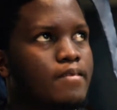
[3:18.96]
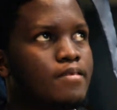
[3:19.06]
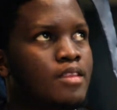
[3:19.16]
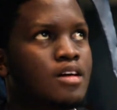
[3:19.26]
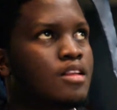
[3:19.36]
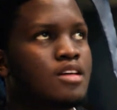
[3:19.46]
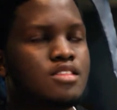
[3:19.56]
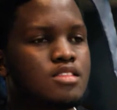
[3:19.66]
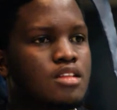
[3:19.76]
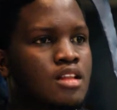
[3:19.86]
that
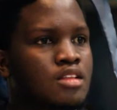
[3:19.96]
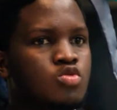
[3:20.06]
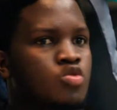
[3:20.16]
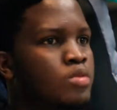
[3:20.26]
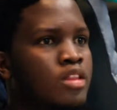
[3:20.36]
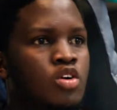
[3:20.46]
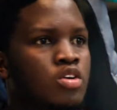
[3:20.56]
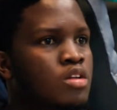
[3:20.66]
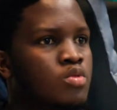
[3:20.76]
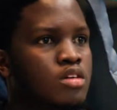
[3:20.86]
that's that could be the
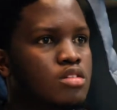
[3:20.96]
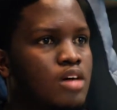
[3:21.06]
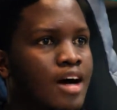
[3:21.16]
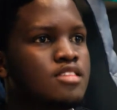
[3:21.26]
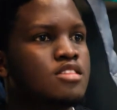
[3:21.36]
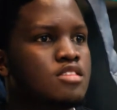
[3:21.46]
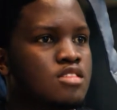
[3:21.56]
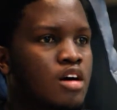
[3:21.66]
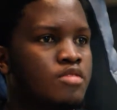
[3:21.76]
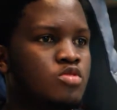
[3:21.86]
only way. Artists
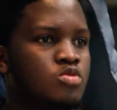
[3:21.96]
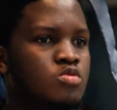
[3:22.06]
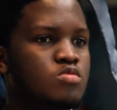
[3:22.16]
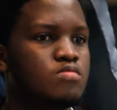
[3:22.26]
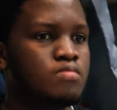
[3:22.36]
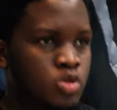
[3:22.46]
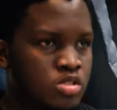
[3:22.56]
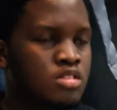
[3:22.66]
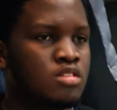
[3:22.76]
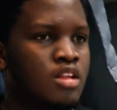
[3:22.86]
have to
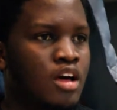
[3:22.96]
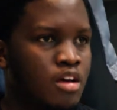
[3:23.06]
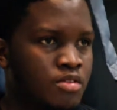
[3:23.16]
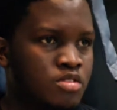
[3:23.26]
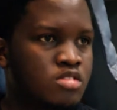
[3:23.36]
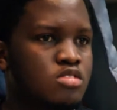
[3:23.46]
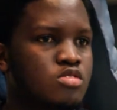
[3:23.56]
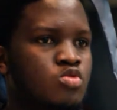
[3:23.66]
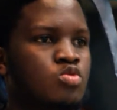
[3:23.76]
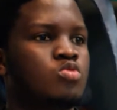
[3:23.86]
put in their efforts
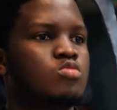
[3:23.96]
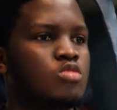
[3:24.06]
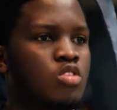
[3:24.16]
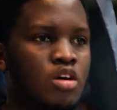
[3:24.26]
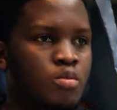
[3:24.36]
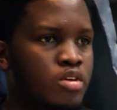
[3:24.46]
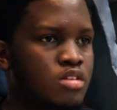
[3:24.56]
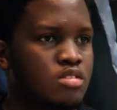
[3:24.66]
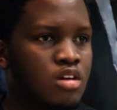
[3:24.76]
to collaborate